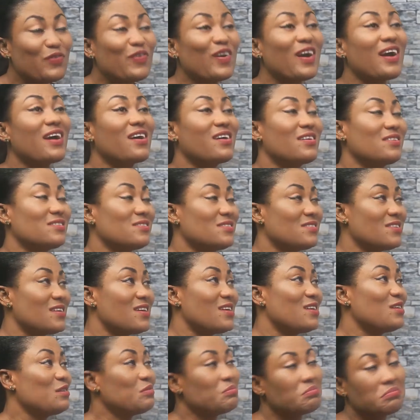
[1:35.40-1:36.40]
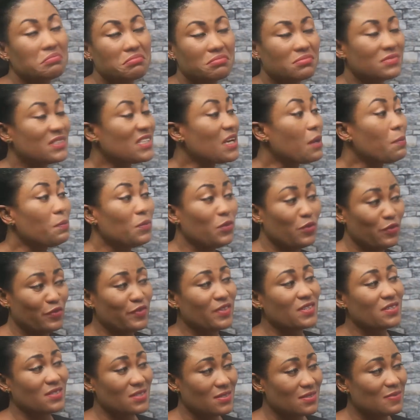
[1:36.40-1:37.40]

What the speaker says: So far, I can say 10 movies.